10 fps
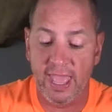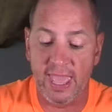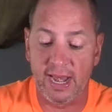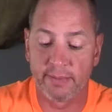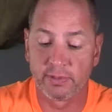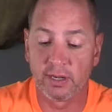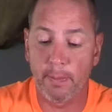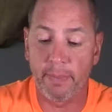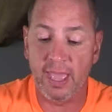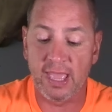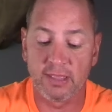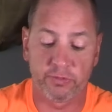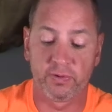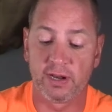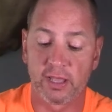and I'm going to pay
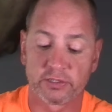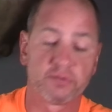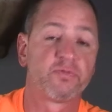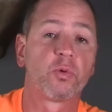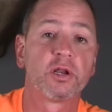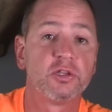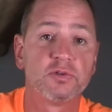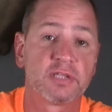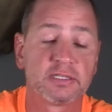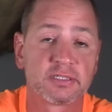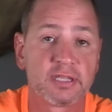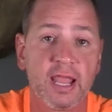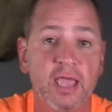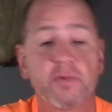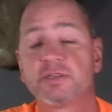$3.42
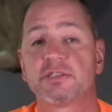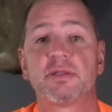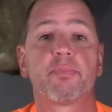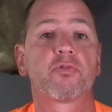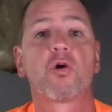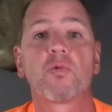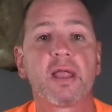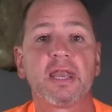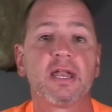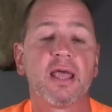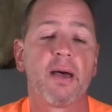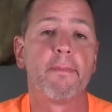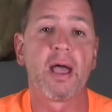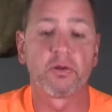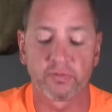today, which is the prorated
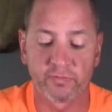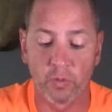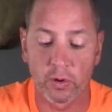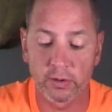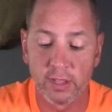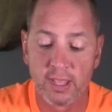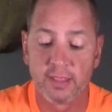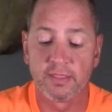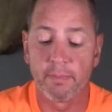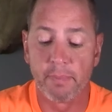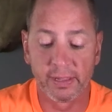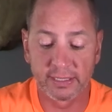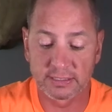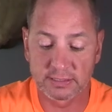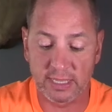amount for the
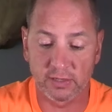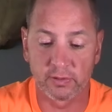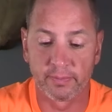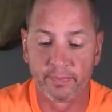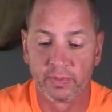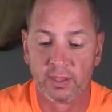billing cycle.